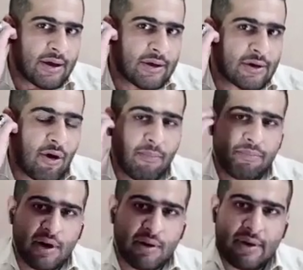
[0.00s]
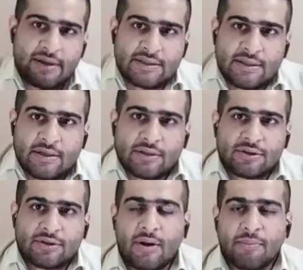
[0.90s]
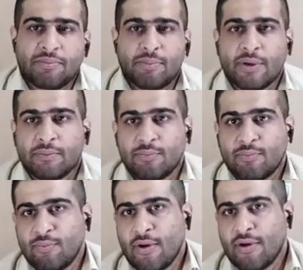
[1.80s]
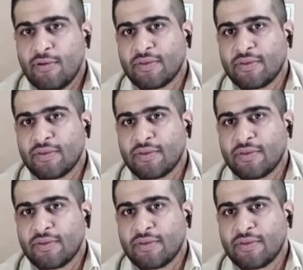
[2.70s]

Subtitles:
compliment Trump, but one of the